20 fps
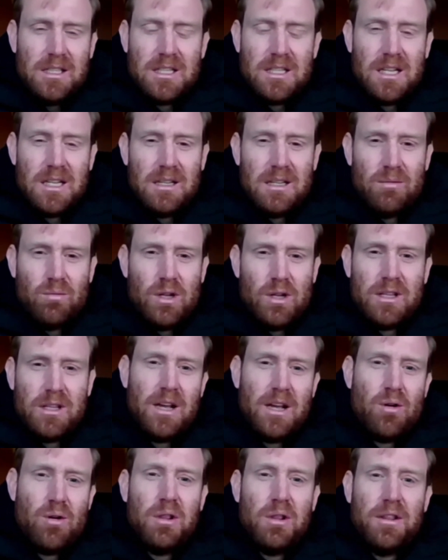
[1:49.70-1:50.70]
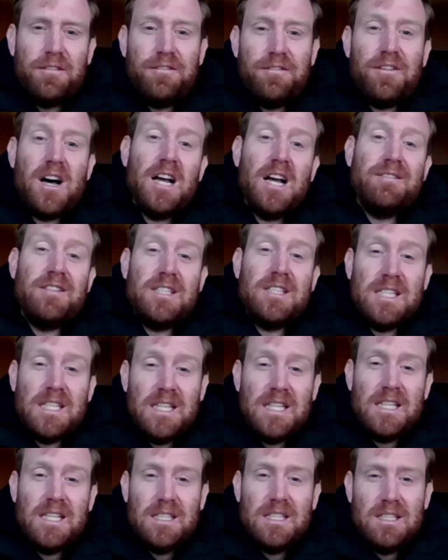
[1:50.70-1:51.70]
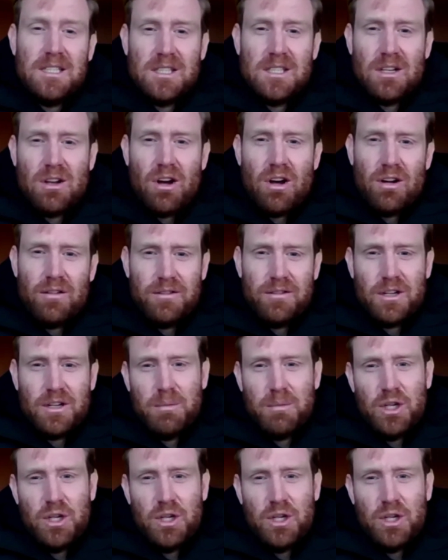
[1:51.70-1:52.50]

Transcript: is what they call the 5 C's of